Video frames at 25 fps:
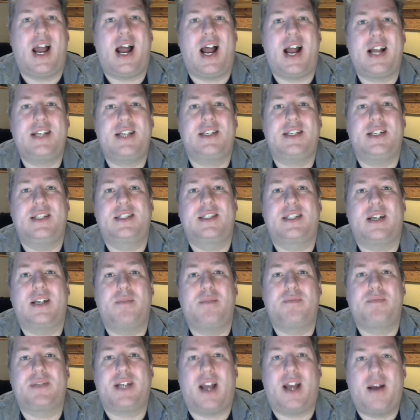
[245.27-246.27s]
And in
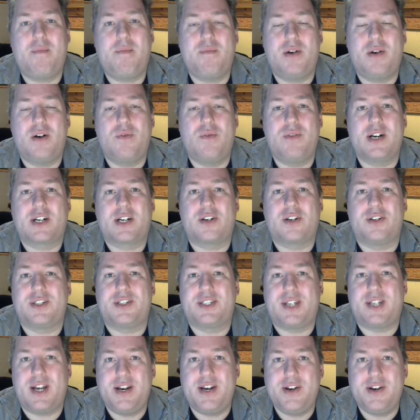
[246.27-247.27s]
September, we're
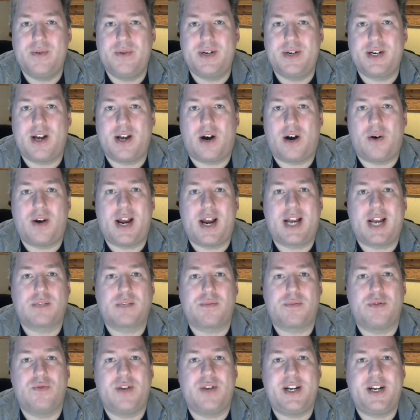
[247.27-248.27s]
continuing our
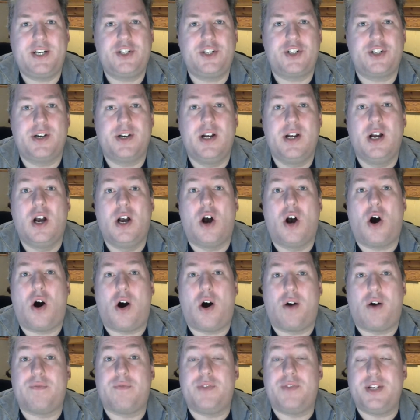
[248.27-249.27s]
exploration
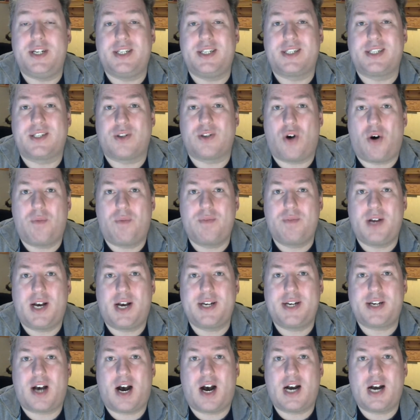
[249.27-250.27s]
of the
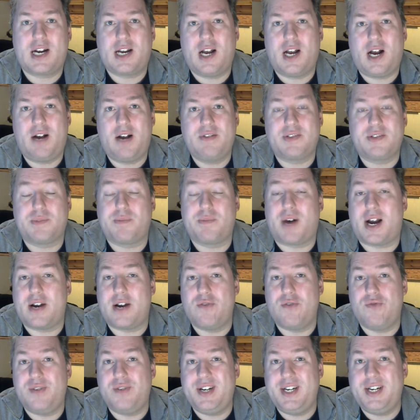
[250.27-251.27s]
Stormlight Archives by
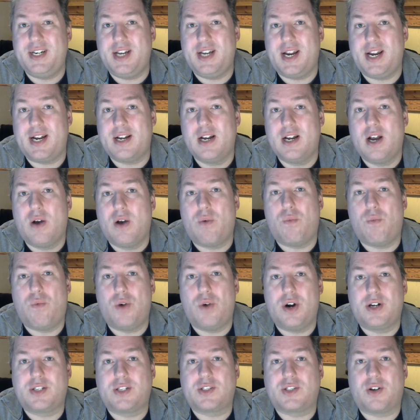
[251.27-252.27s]
reading
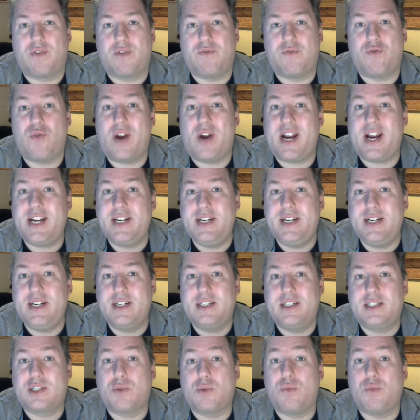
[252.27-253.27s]
Words of
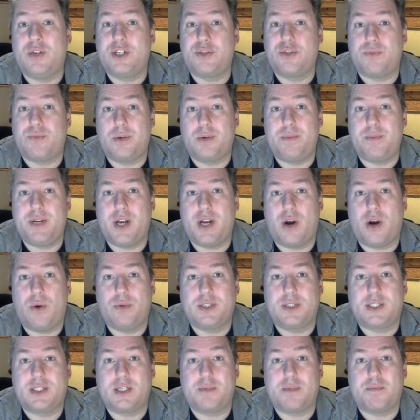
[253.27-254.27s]
Radiance, which will be
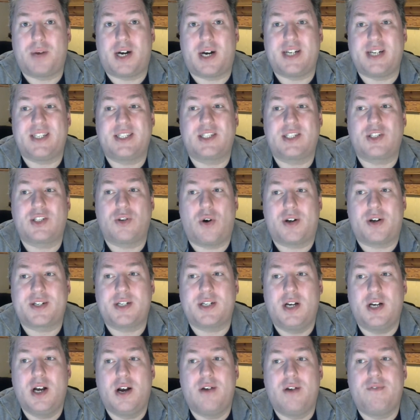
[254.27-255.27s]
hosted by
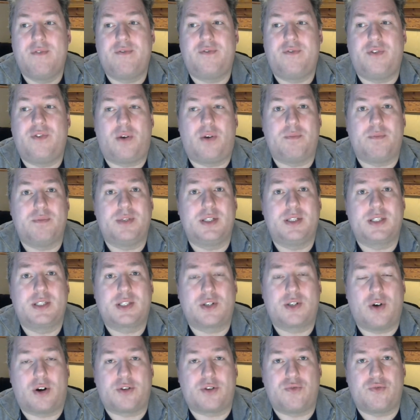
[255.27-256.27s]
Scott from
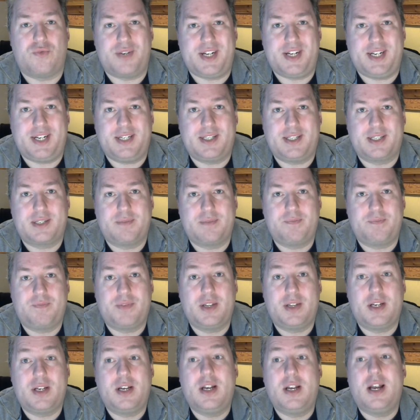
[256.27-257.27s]
Scott Reads.
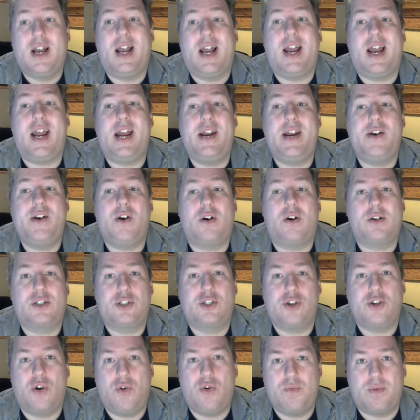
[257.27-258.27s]
In
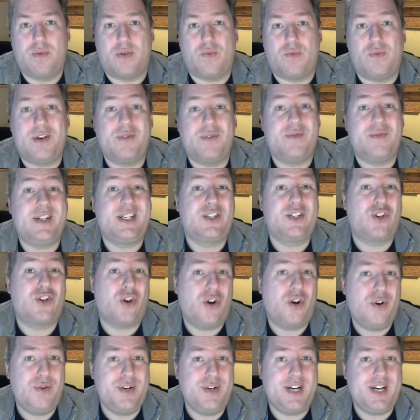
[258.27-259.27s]
October, we're
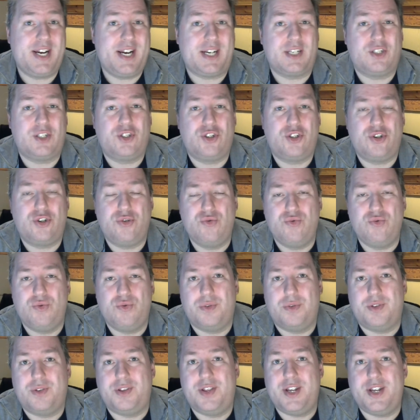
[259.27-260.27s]
returning
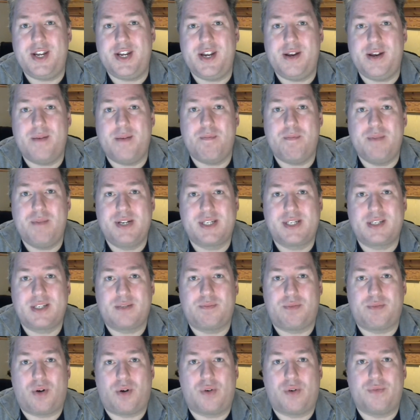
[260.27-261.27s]
to the
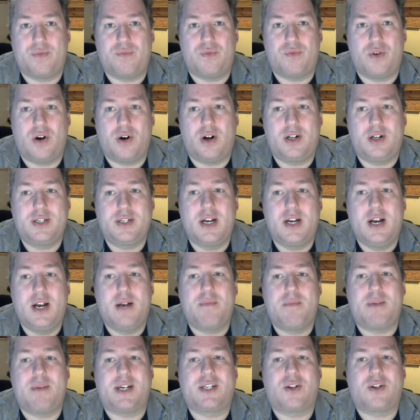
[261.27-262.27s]
Mistborn world
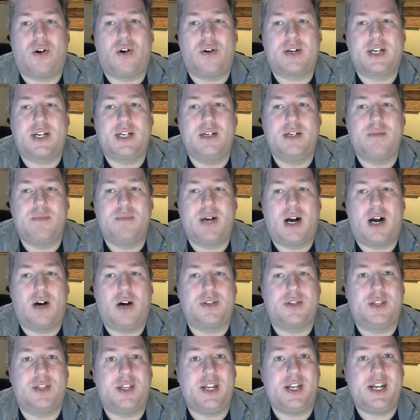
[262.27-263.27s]
by talking
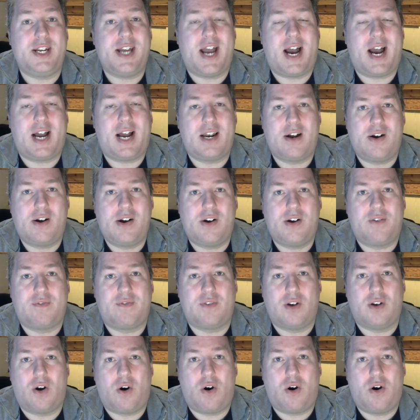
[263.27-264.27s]
about The Alloy of
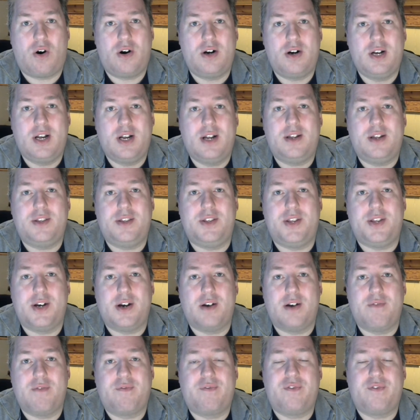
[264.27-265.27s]
Law,
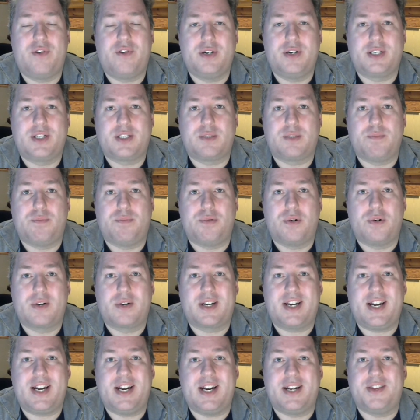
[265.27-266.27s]
the first
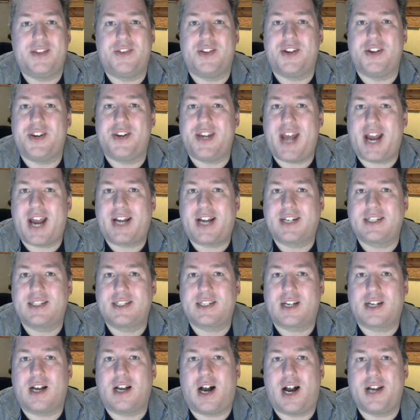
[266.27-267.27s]
book in the
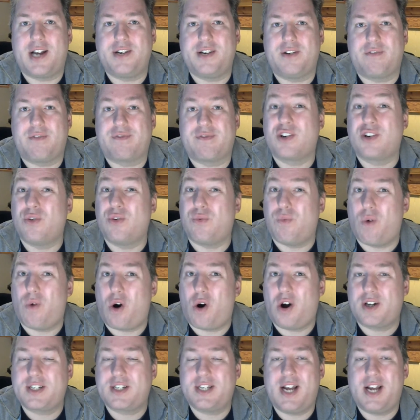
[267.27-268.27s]
next kind of
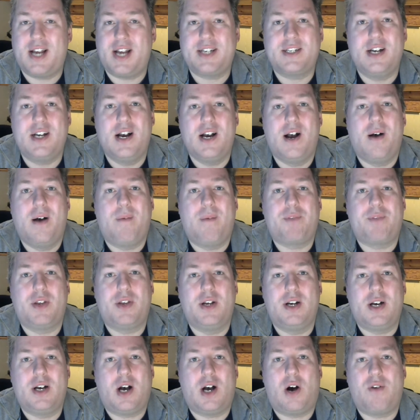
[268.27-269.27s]
quartet
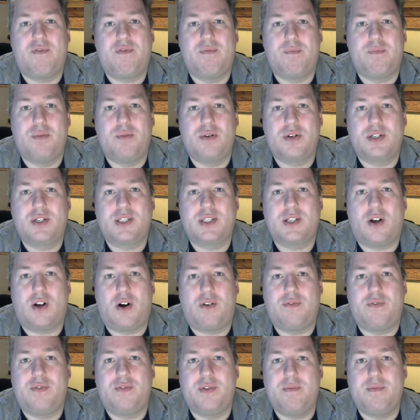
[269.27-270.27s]
uh, of books
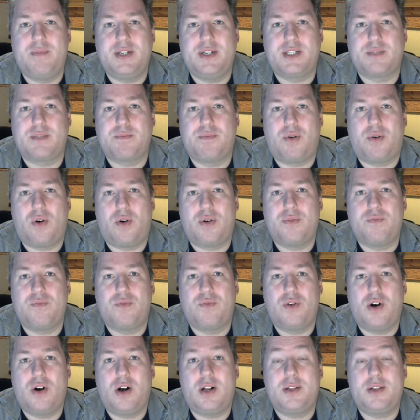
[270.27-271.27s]
of the Mistborn
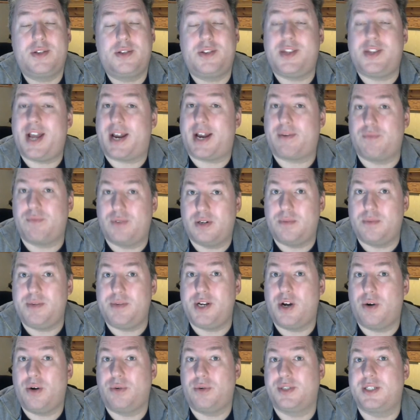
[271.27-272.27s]
world that will
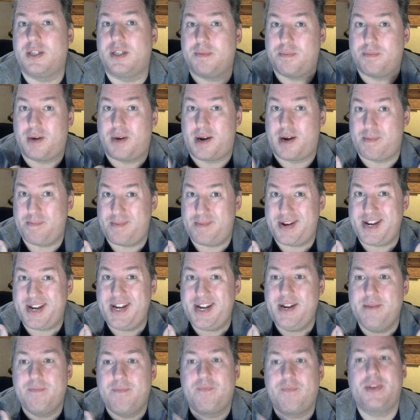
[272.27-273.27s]
be hosted by
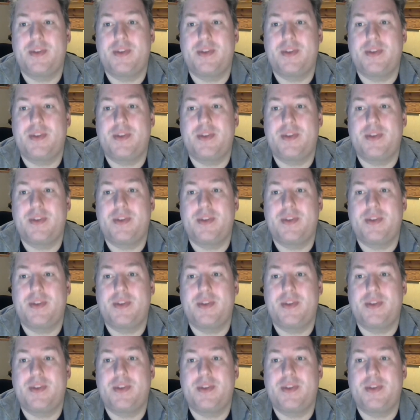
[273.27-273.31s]
me.